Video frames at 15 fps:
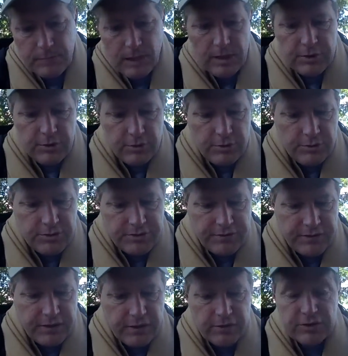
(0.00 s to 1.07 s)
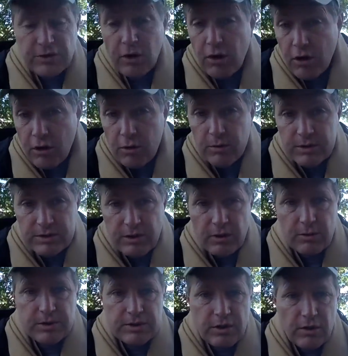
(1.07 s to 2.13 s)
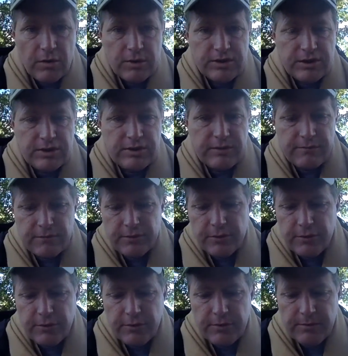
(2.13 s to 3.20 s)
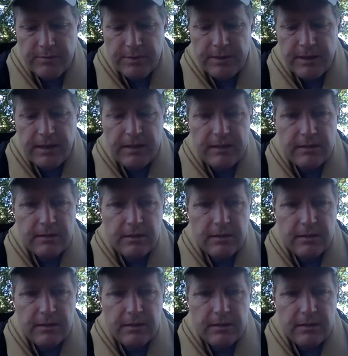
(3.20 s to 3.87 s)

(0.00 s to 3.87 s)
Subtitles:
You'll use figures always, always, always, except for noon and midnight.